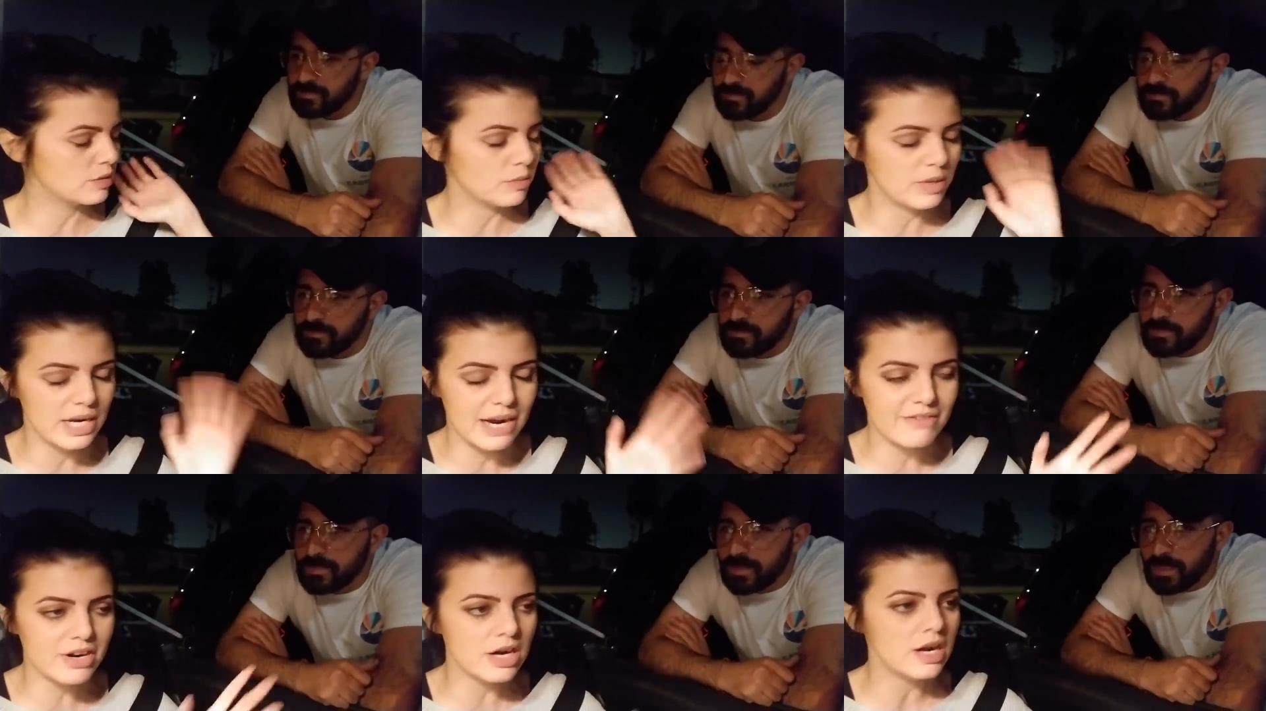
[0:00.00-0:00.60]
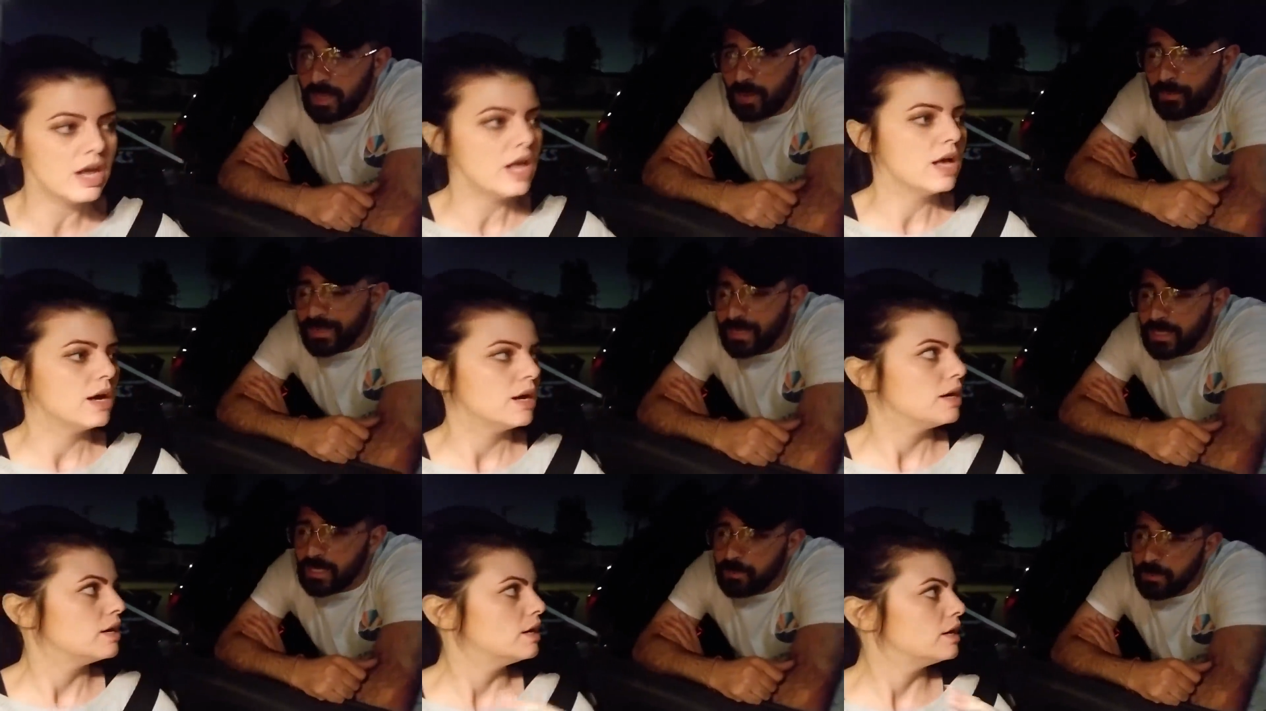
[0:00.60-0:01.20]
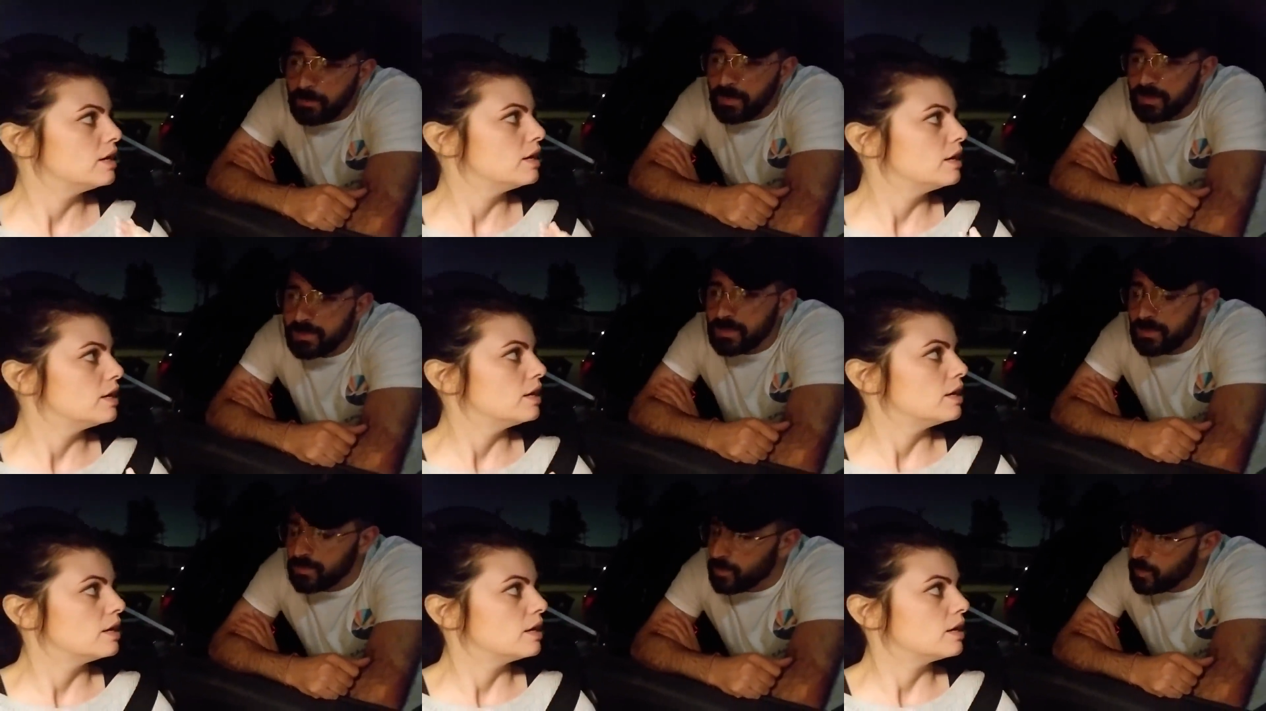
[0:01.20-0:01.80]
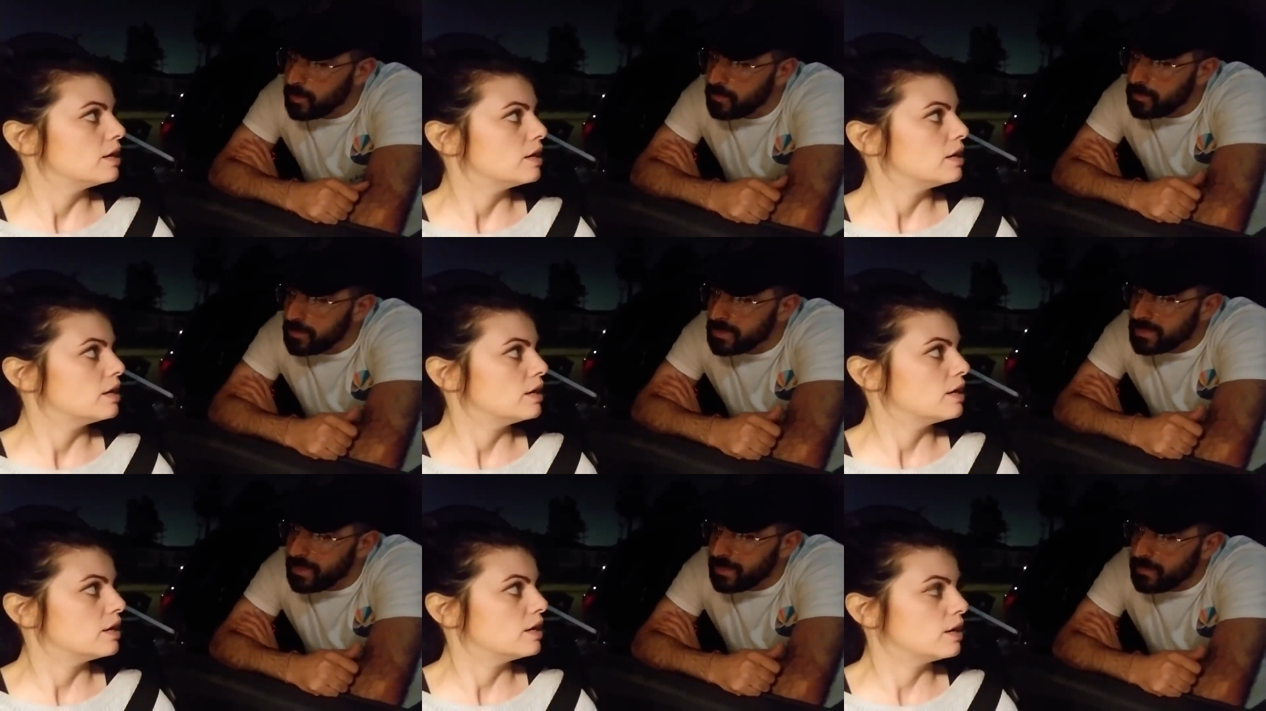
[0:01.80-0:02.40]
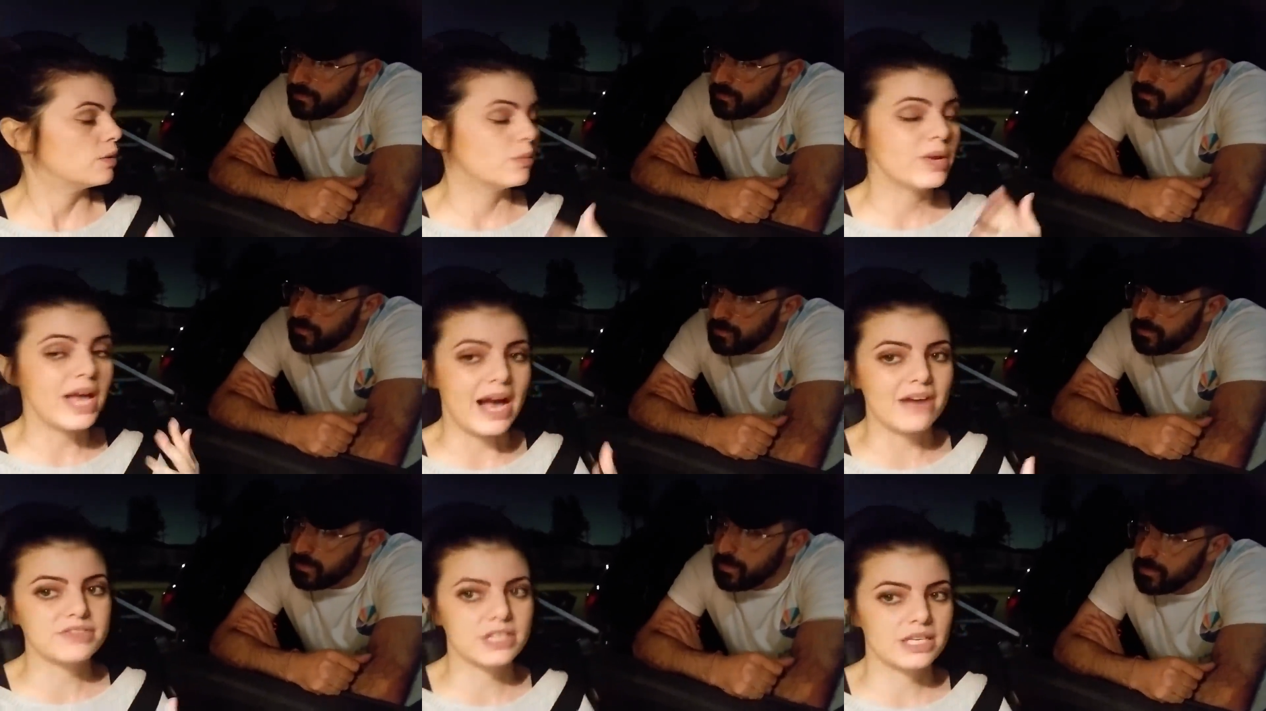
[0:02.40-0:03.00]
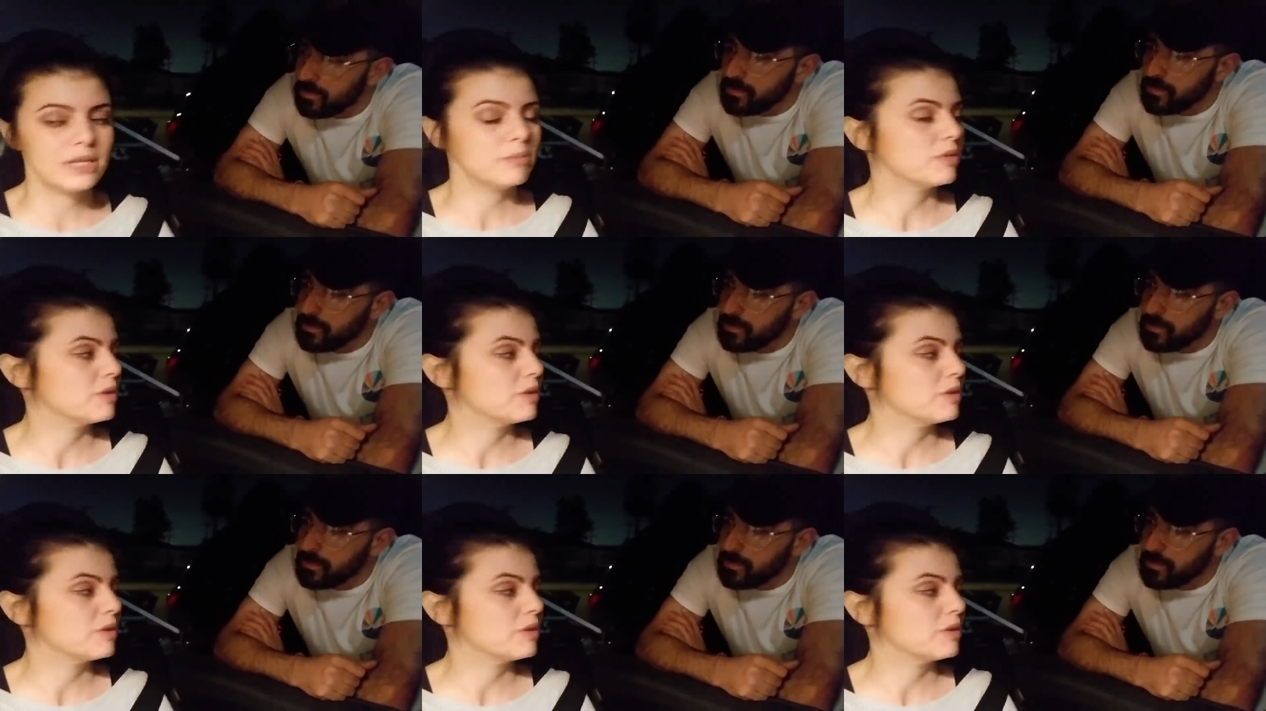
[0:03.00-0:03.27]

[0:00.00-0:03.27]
Speaker 1: Whatever. Are we going to keep them in a certain room instead? We have to keep